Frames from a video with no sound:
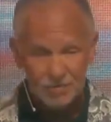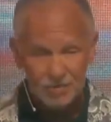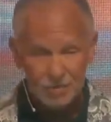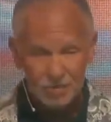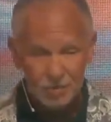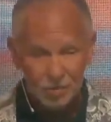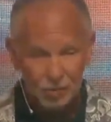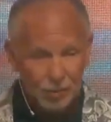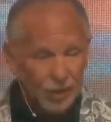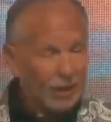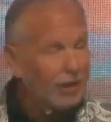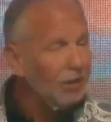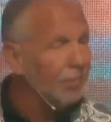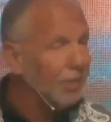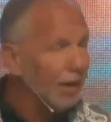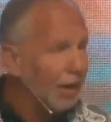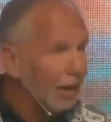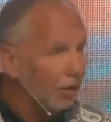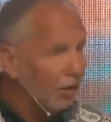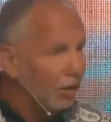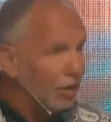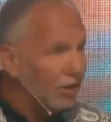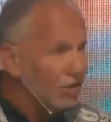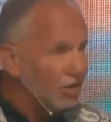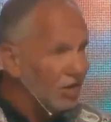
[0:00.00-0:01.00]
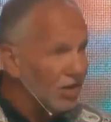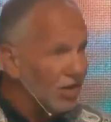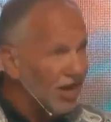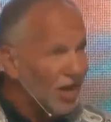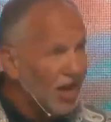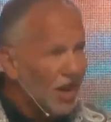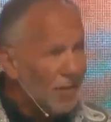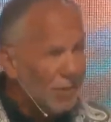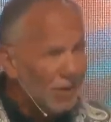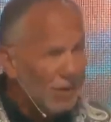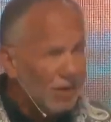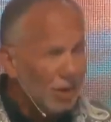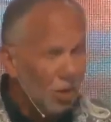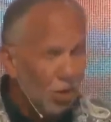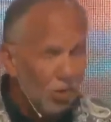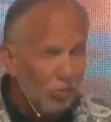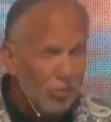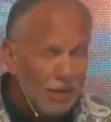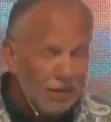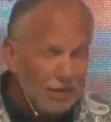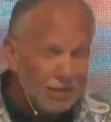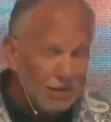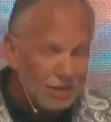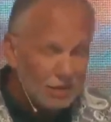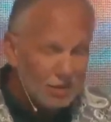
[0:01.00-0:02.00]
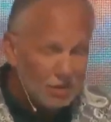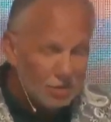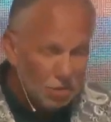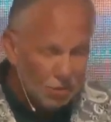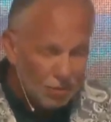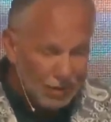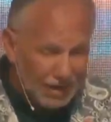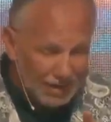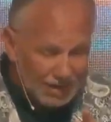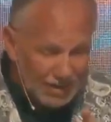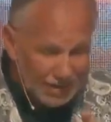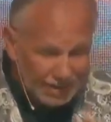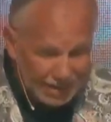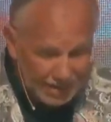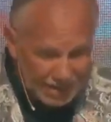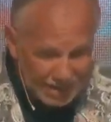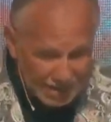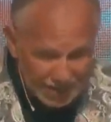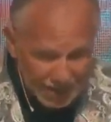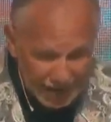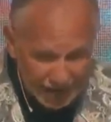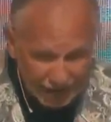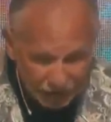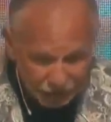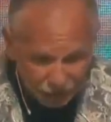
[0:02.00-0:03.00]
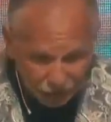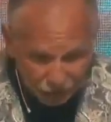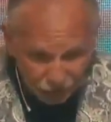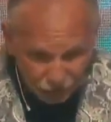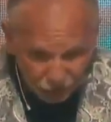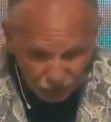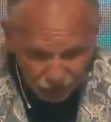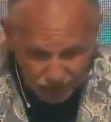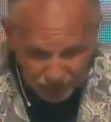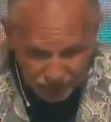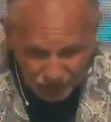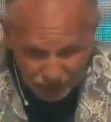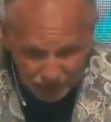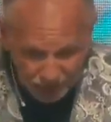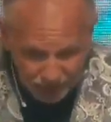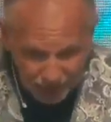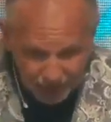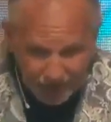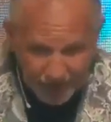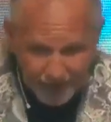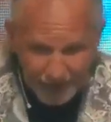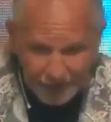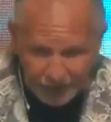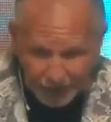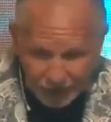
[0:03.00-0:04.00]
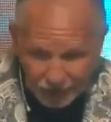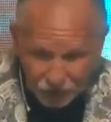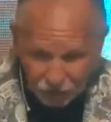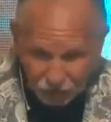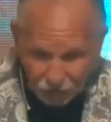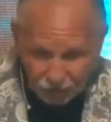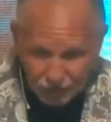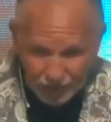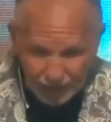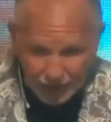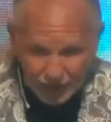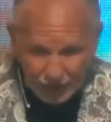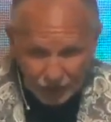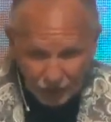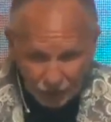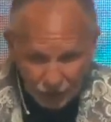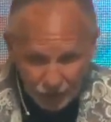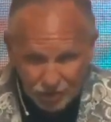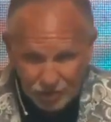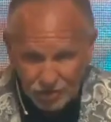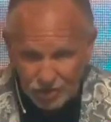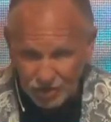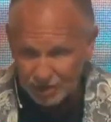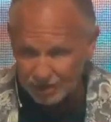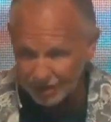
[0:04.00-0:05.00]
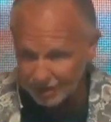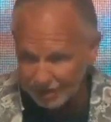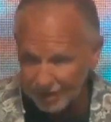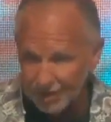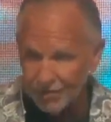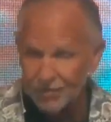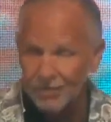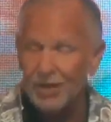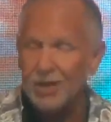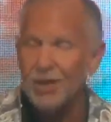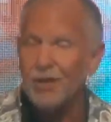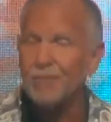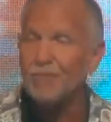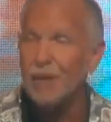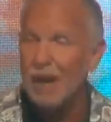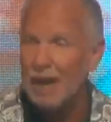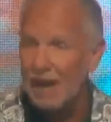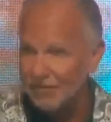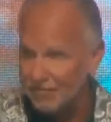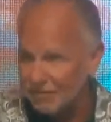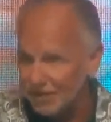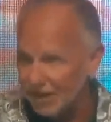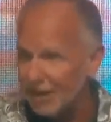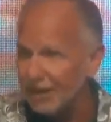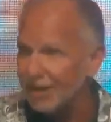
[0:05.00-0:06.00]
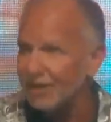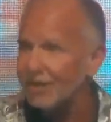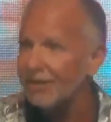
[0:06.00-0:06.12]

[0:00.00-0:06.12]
we can be a Christian, but the only way to be successful Christian is to be a Christian living by faith.